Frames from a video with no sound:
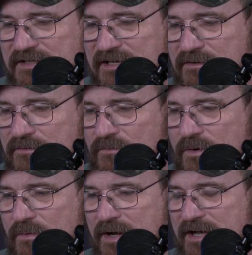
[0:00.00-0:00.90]
Dan
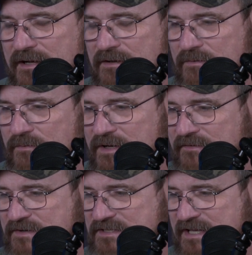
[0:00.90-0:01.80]
Wowak or
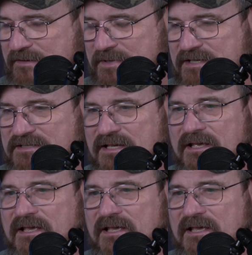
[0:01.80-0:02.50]
whatever his name is.